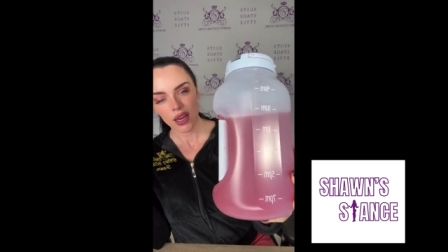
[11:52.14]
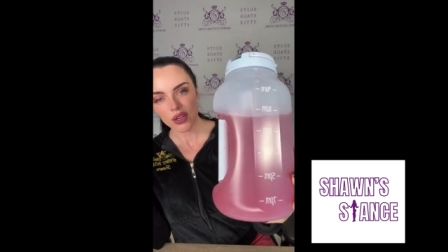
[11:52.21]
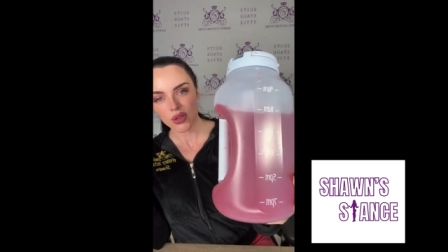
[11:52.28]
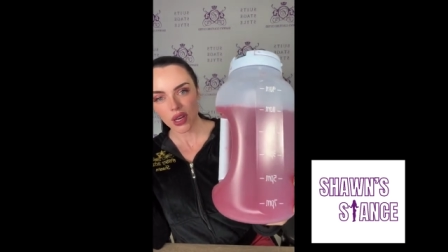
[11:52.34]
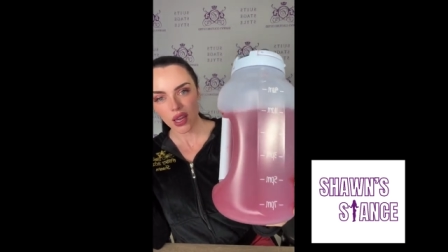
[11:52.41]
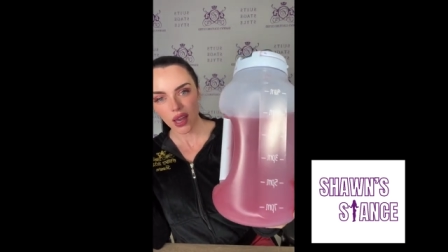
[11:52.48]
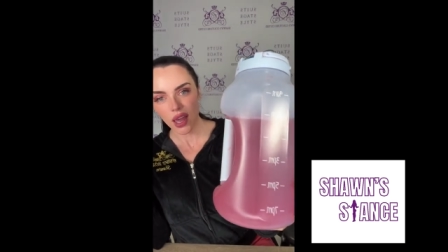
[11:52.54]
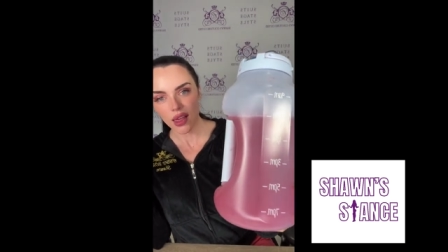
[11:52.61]
I
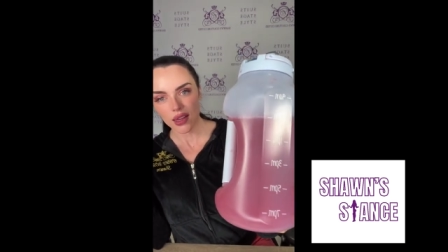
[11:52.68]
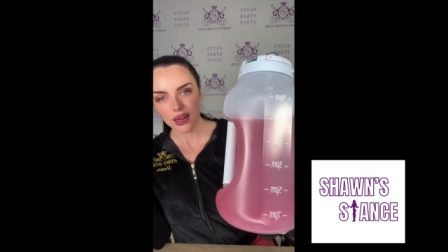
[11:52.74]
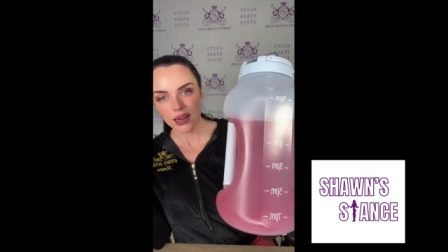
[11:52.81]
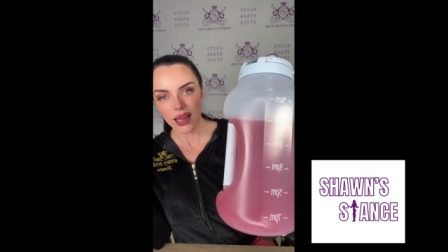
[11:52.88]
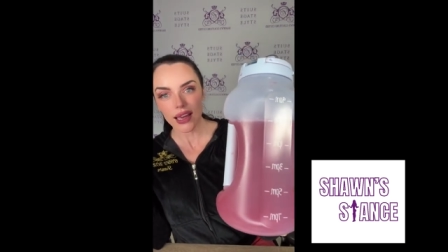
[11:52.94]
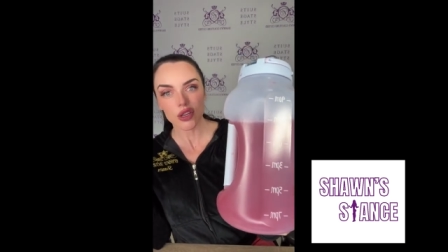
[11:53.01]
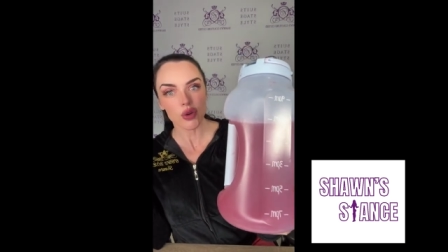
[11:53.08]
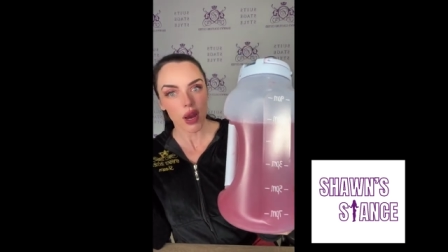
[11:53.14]
drink a gallon a
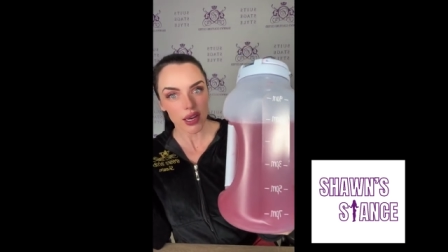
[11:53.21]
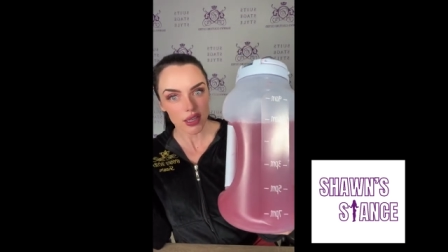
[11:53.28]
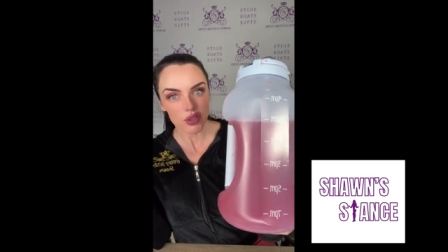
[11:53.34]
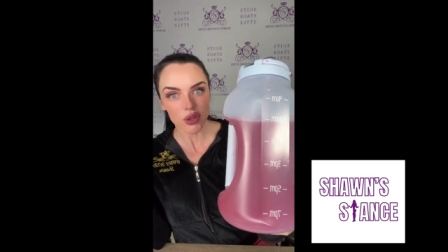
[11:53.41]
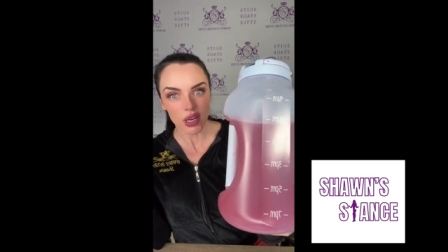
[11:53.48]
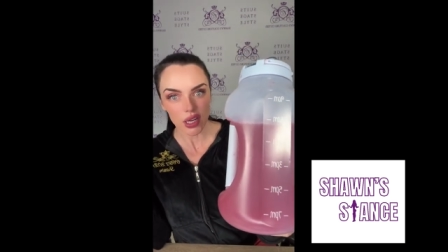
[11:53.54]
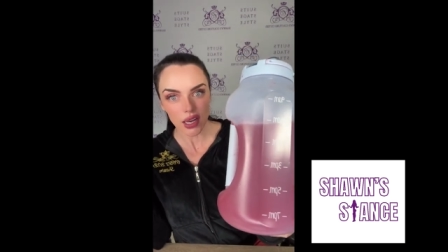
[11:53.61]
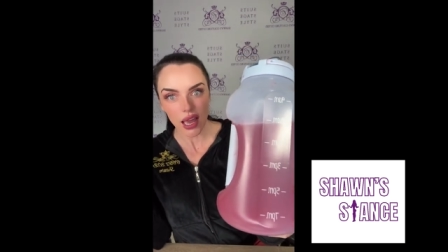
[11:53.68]
day. Try
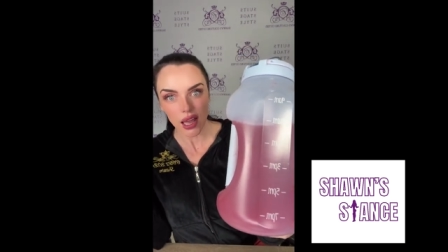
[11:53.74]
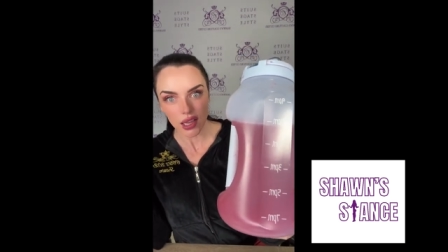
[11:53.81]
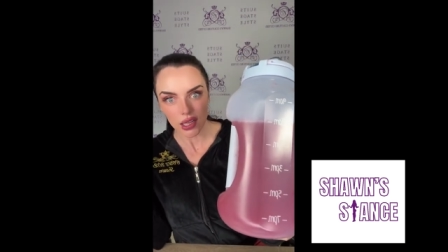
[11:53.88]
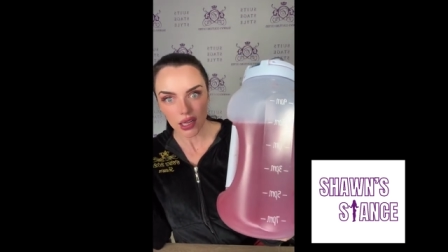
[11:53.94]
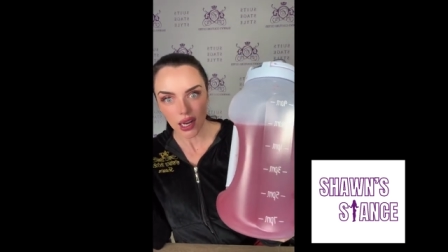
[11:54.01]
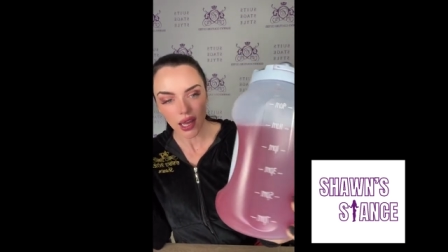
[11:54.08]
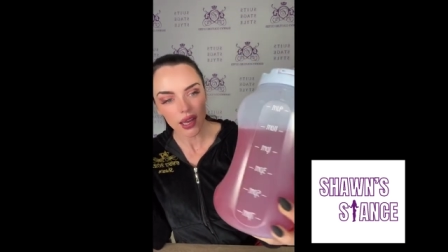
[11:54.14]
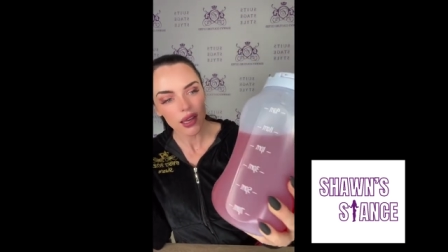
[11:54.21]
to drink a
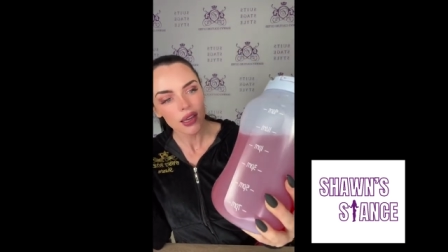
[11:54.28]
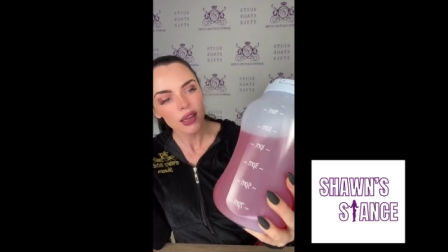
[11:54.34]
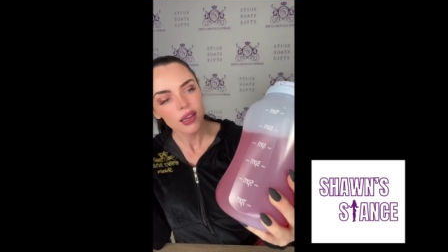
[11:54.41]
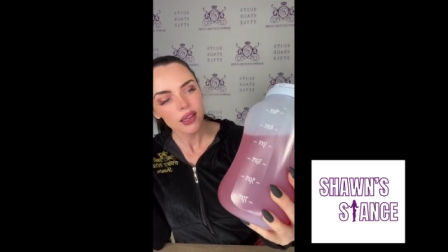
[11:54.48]
gallon a day.